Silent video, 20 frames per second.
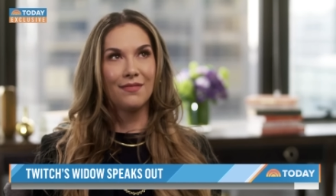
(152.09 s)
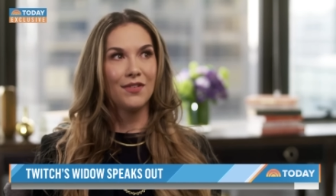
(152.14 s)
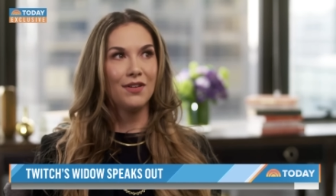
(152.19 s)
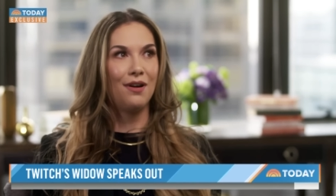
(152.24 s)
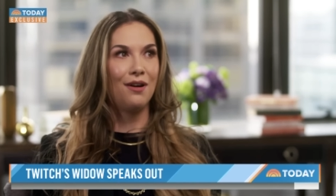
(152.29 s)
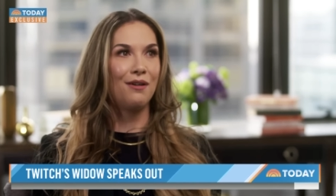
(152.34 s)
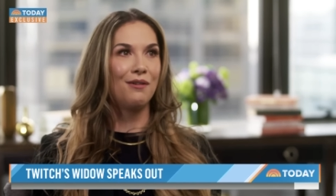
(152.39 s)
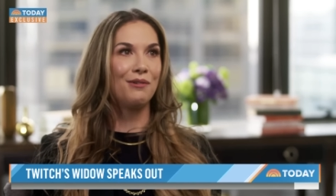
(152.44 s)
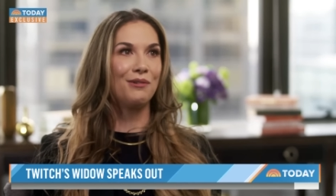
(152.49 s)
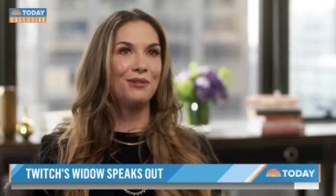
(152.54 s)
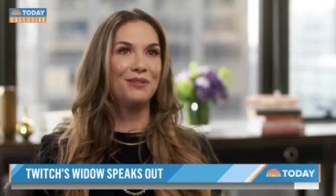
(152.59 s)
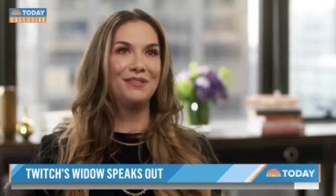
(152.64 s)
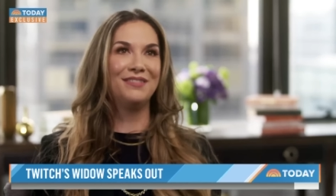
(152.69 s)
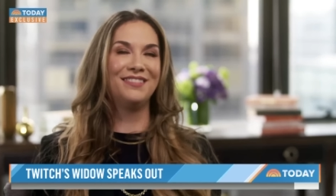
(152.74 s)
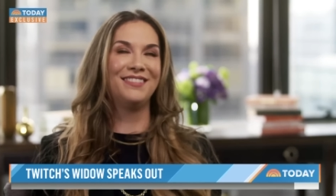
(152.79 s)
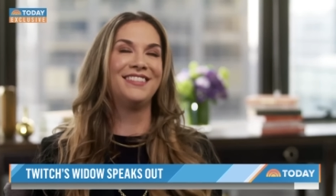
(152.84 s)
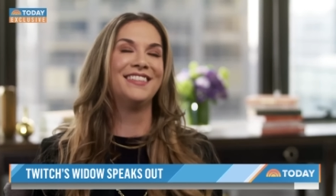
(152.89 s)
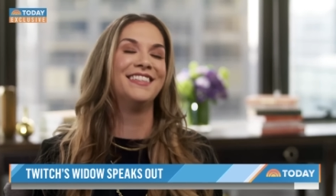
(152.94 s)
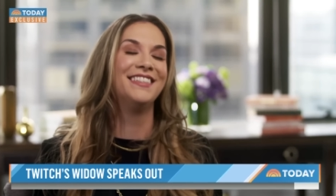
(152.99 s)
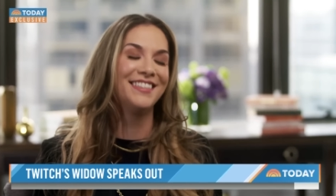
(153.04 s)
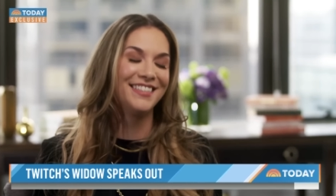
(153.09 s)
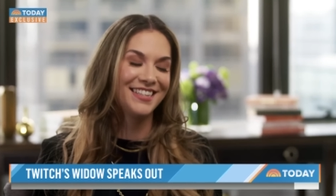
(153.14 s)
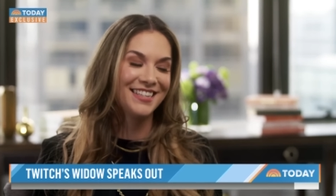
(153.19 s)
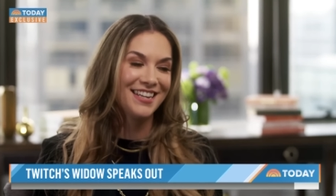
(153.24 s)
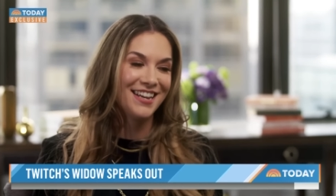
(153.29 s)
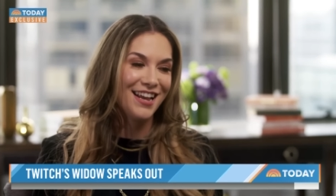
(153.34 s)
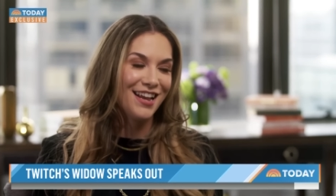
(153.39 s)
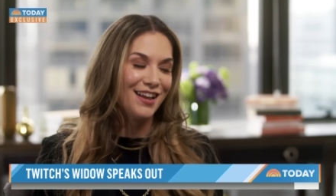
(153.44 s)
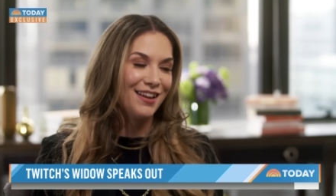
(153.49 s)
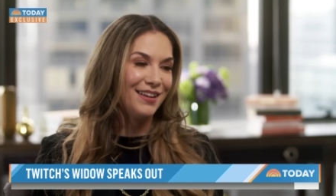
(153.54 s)
Oh,
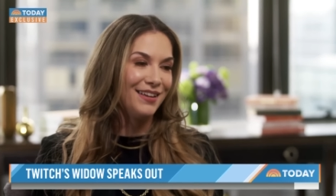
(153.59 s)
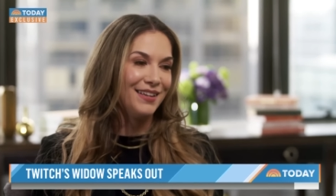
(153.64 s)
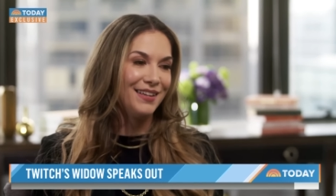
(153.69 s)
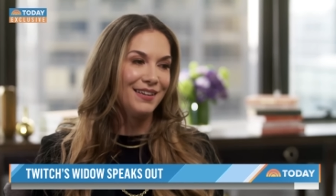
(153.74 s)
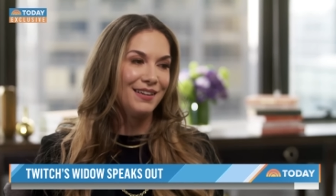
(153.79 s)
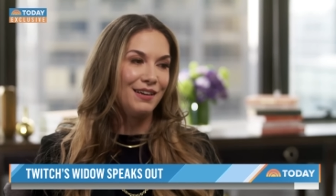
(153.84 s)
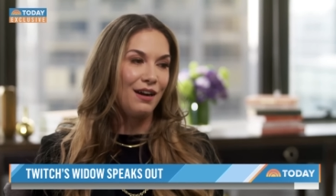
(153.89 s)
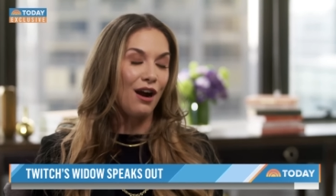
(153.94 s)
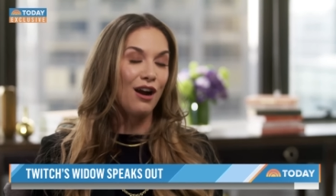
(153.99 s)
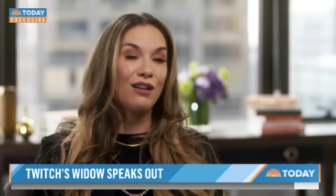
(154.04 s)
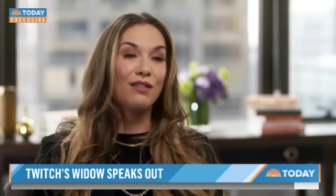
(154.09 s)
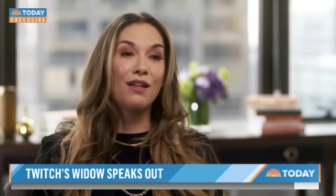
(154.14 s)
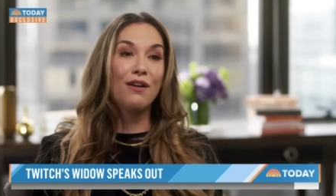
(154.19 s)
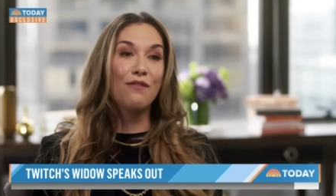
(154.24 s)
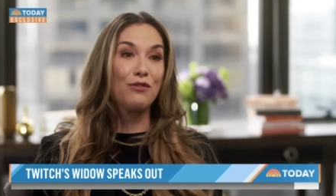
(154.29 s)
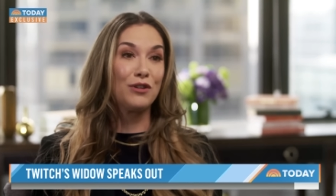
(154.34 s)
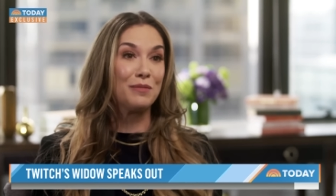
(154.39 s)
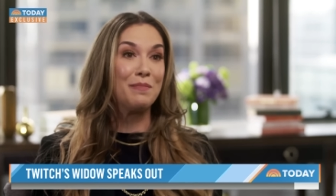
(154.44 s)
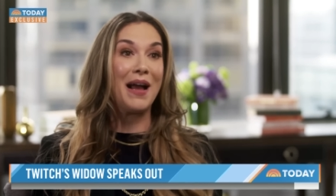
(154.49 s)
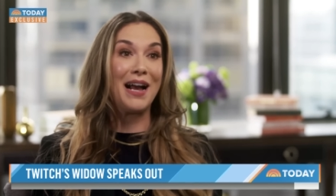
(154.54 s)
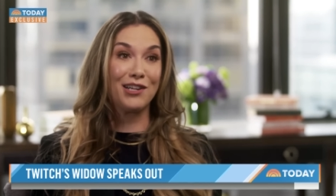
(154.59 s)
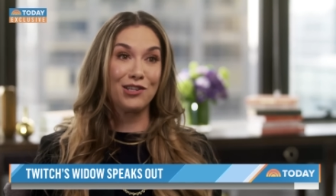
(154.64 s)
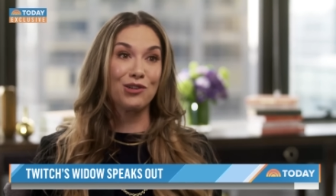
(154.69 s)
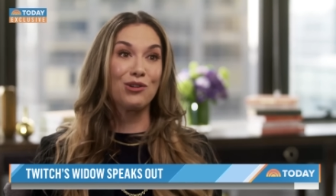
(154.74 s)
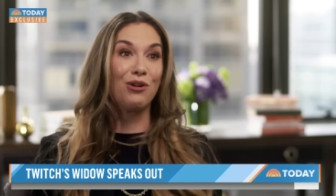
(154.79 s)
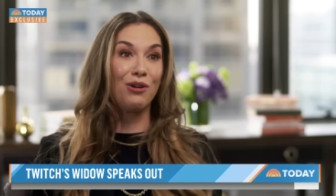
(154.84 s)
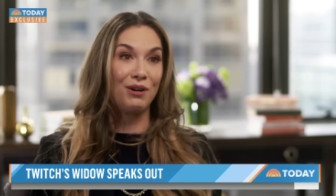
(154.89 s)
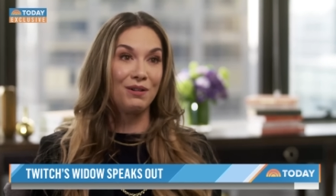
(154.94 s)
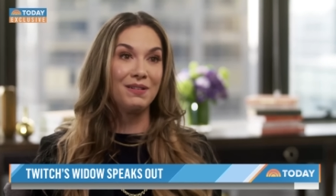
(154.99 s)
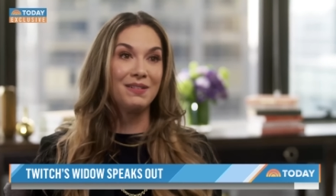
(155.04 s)
our love was magical.